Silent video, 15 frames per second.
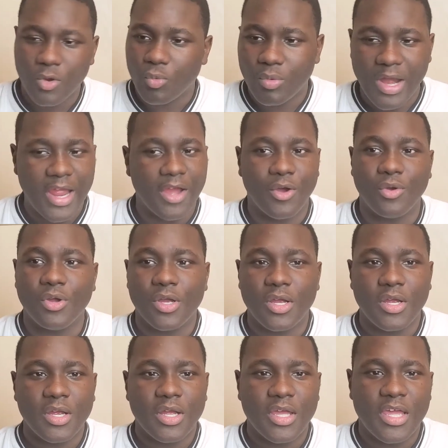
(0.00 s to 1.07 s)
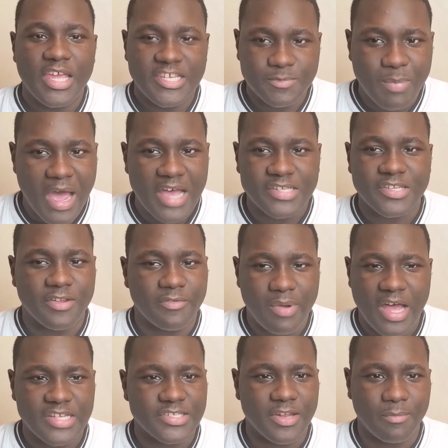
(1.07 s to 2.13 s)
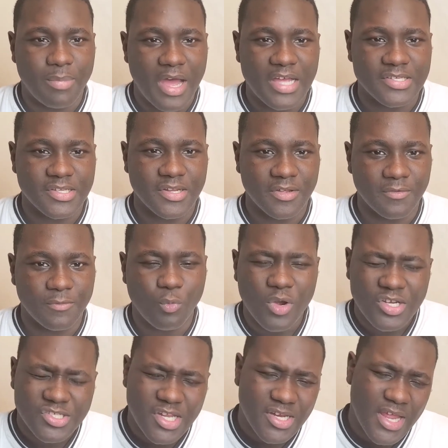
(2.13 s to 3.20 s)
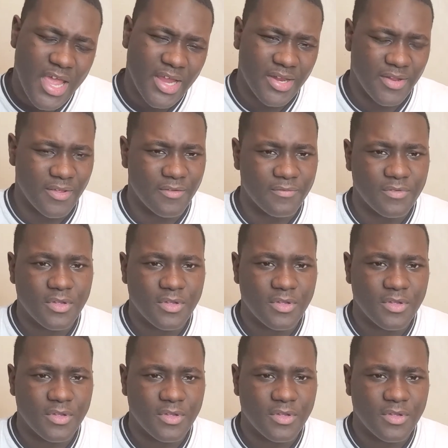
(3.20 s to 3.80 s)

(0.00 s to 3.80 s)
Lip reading: around, it's positive, positive, positive. Where's the negative?